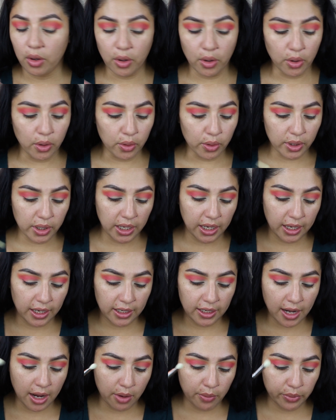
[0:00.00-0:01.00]

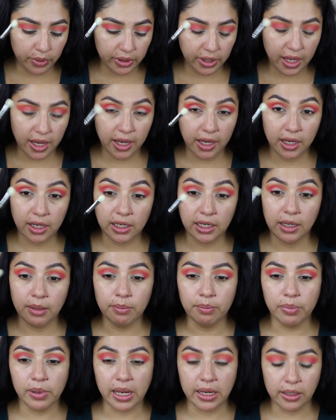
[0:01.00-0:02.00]
Okay, now with a
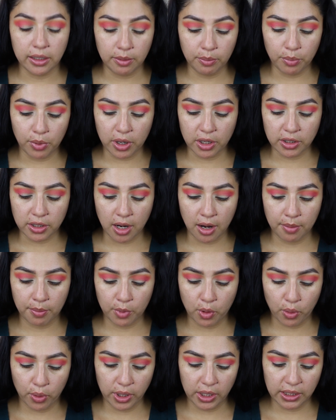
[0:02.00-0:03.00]
clean blending brush,
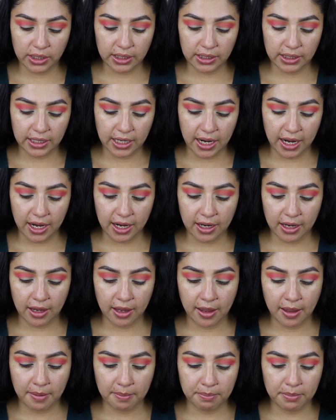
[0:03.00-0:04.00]
I'm going to
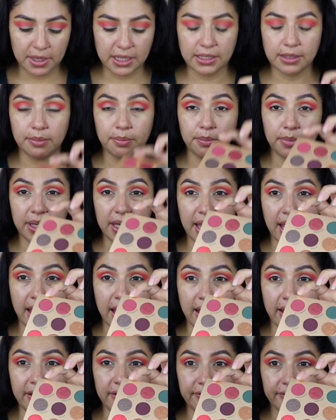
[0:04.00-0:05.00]
take
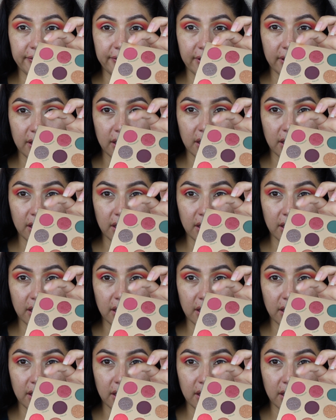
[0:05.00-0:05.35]
Misbehave,